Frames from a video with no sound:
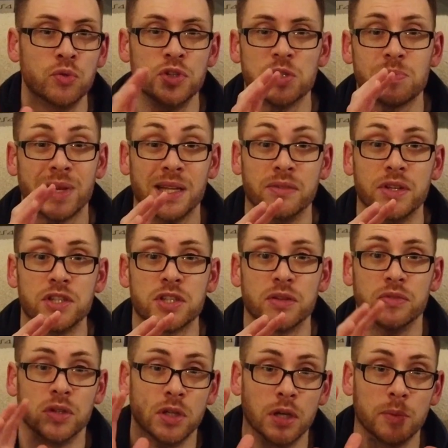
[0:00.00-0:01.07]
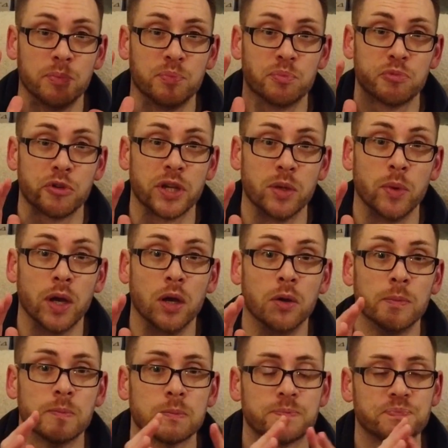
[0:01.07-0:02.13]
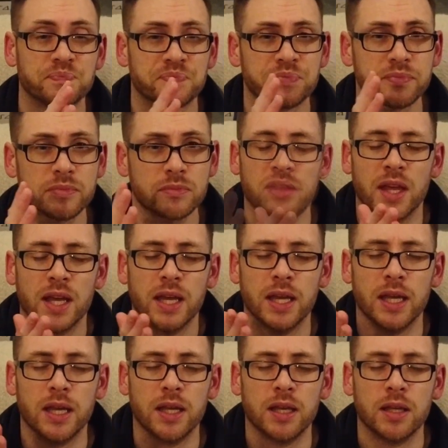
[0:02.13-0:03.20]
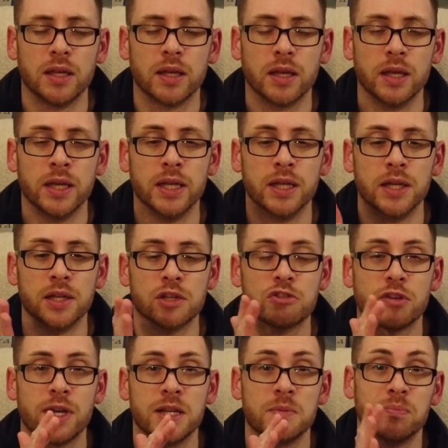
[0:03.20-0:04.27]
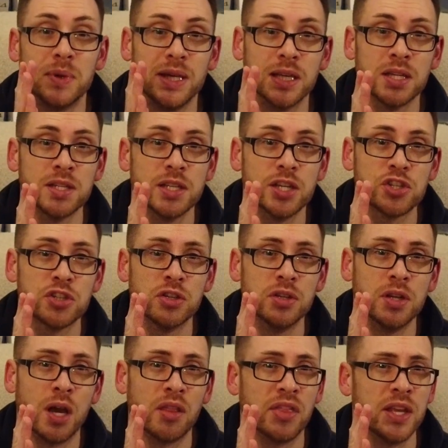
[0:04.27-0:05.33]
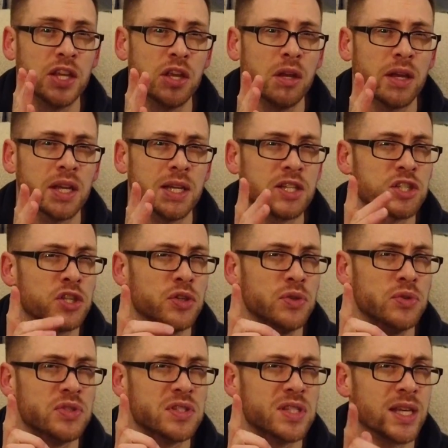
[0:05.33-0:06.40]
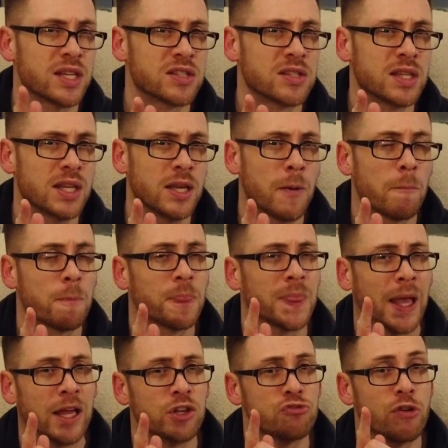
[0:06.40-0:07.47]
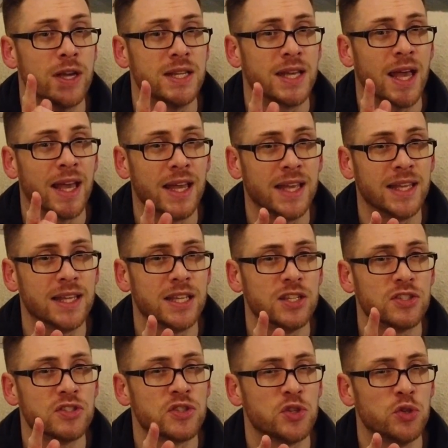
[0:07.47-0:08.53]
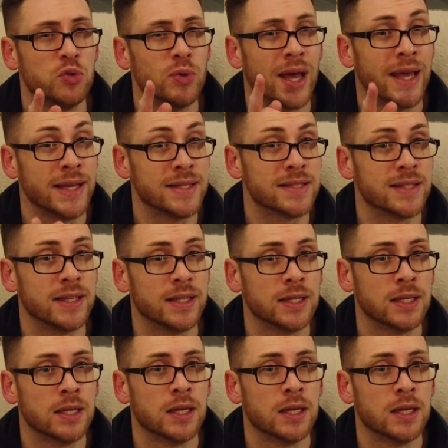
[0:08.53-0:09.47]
all just play with each other pretty well. I think they, in grade B condition, I think you're looking at 260, and grade A is 280.